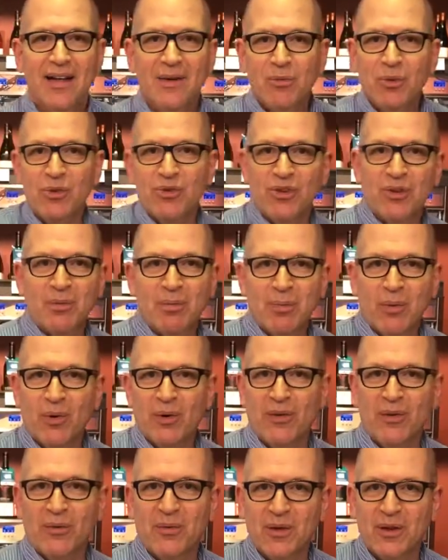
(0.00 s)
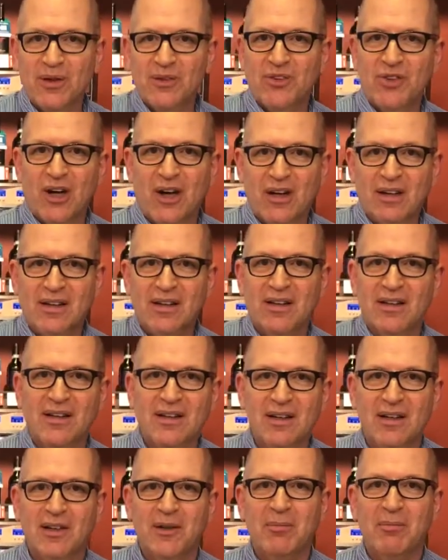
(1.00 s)
We'll just pour the real junk in
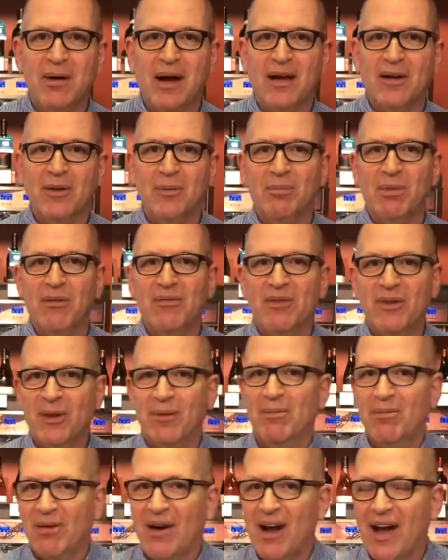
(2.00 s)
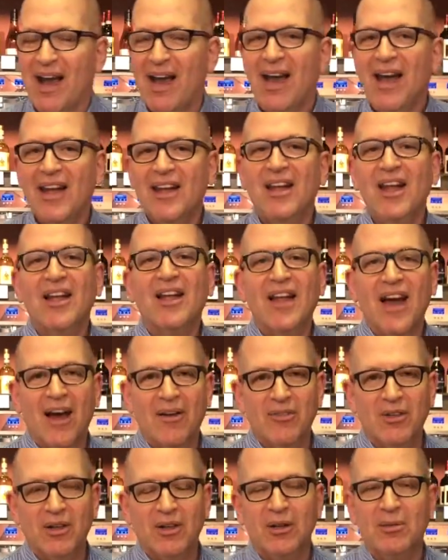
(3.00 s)
the other bottle, but for the bride, they'll
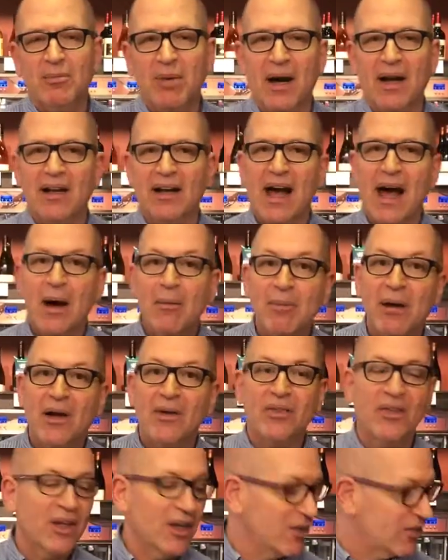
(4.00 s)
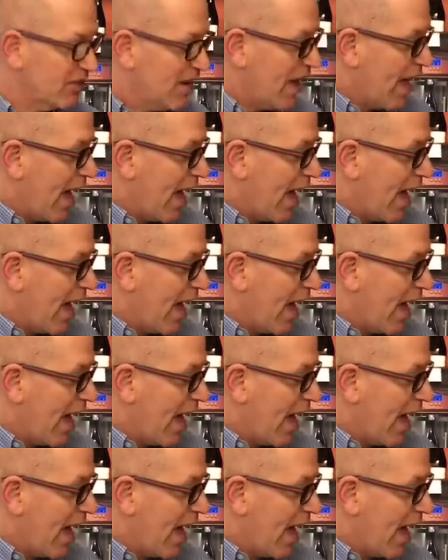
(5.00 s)
have the good bottle. How about this?